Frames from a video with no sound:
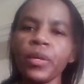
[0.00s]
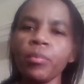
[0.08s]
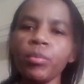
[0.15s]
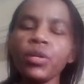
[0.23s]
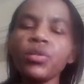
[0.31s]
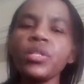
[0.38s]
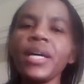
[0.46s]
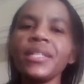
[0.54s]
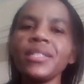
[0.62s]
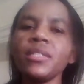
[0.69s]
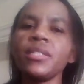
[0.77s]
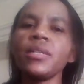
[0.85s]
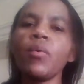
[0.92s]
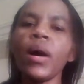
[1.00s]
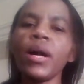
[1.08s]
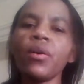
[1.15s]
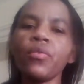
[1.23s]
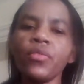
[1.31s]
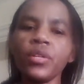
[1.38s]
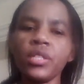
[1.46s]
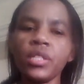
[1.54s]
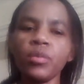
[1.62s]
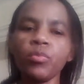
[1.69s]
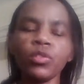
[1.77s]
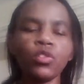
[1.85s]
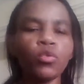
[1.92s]
Because that is the work of the
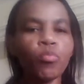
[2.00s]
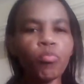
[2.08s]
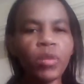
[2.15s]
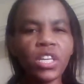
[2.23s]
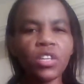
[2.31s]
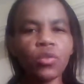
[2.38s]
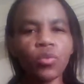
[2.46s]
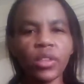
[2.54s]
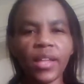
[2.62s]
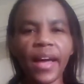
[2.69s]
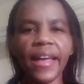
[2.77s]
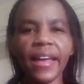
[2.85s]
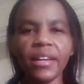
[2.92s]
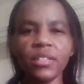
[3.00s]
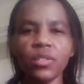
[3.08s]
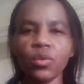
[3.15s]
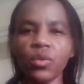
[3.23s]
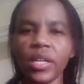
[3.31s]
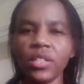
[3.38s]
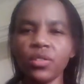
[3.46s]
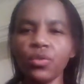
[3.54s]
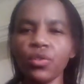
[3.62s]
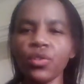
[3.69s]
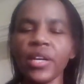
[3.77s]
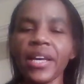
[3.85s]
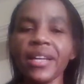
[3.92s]
demon, to make you tired so that you
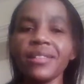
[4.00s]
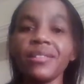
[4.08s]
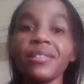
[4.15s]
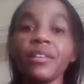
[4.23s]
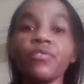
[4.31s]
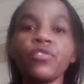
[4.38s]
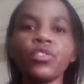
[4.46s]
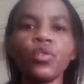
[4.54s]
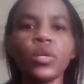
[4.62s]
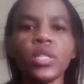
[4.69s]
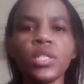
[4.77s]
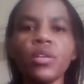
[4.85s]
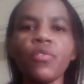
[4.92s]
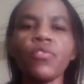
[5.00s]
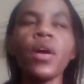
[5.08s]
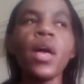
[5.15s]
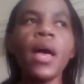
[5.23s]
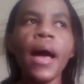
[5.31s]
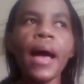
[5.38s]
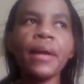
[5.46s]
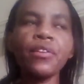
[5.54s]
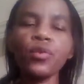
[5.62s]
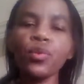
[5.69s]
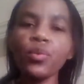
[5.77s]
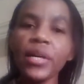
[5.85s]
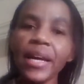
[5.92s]
don't get time for yourself and
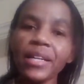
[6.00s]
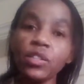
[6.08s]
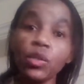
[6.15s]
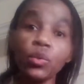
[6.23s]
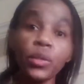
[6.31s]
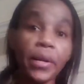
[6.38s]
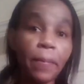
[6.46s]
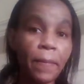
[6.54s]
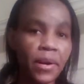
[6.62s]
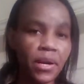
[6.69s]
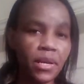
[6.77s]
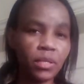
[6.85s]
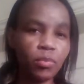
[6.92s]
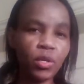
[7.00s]
to get you depressed.